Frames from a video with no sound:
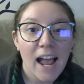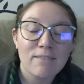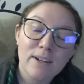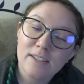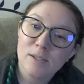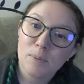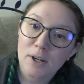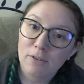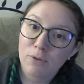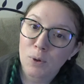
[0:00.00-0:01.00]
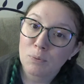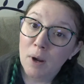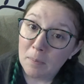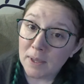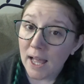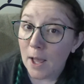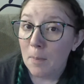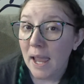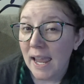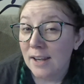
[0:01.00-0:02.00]
I read this book for Rub
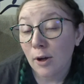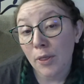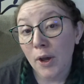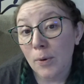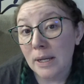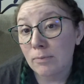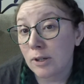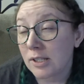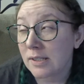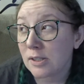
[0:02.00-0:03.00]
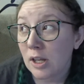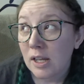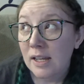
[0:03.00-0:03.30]
Club, and although it was